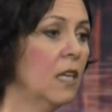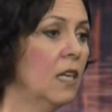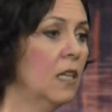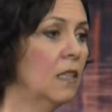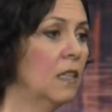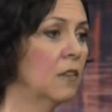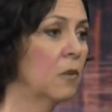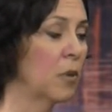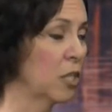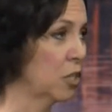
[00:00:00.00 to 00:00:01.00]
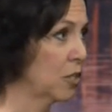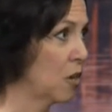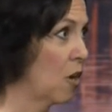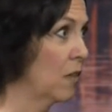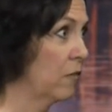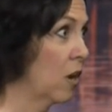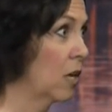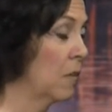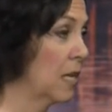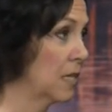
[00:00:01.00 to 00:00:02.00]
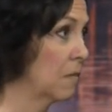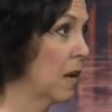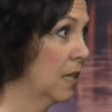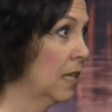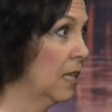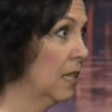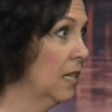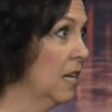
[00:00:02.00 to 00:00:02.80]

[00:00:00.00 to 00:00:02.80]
the pressure's on, they've got to make some money.